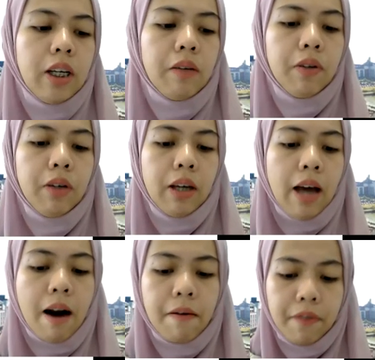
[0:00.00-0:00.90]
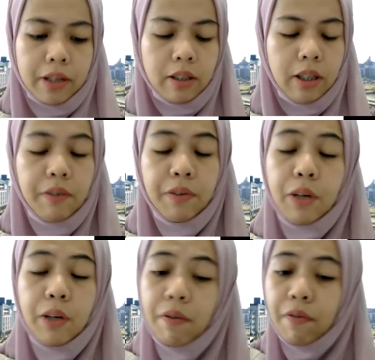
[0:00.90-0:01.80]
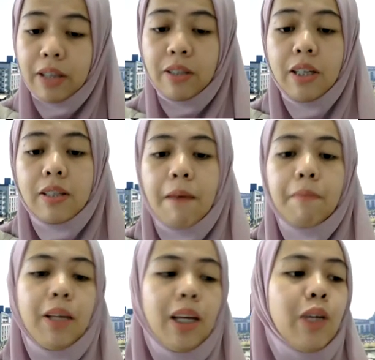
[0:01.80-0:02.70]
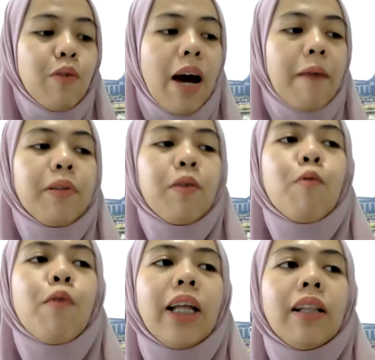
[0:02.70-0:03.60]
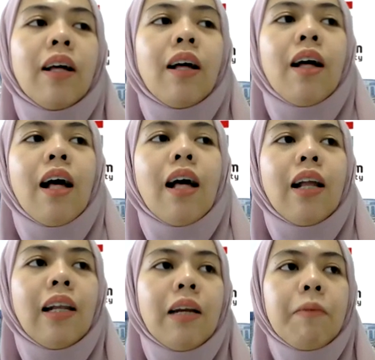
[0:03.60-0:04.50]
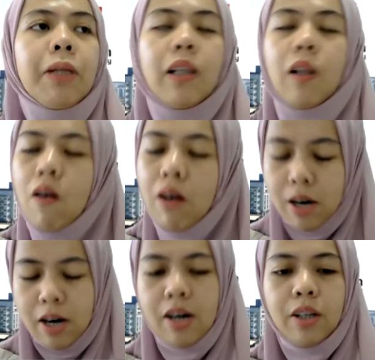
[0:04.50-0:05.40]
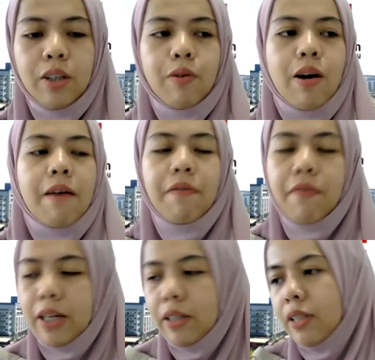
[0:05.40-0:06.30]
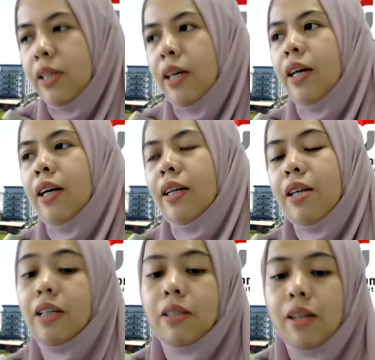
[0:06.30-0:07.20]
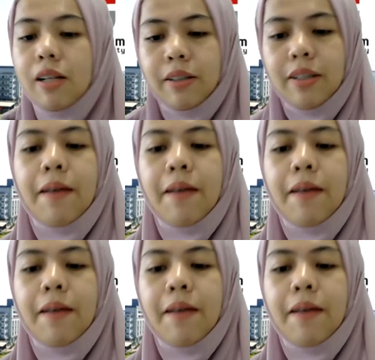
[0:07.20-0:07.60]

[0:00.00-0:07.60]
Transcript: If you invest in something, you have to wait a little bit longer to harvest the result.